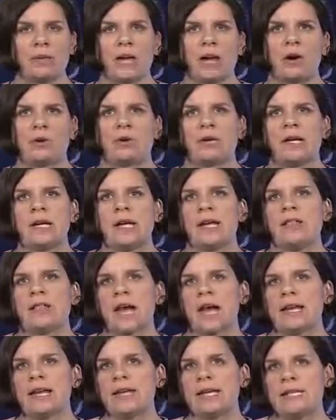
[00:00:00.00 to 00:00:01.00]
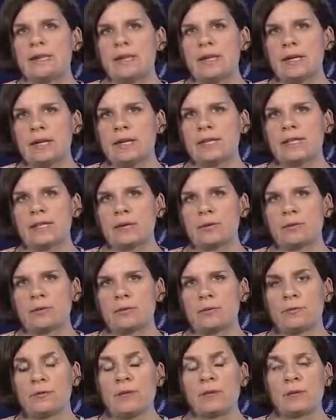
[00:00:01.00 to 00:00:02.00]
Now, that is because there were
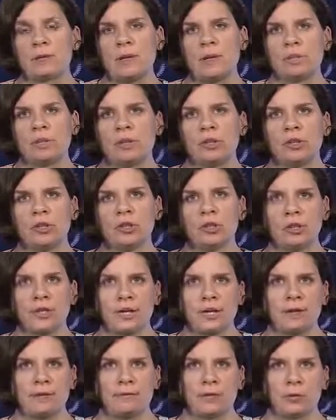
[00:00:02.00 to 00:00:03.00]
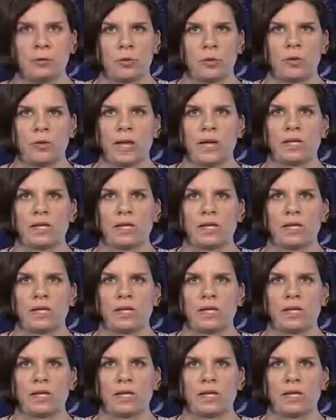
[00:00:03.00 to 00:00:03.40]
fewer people looking for work.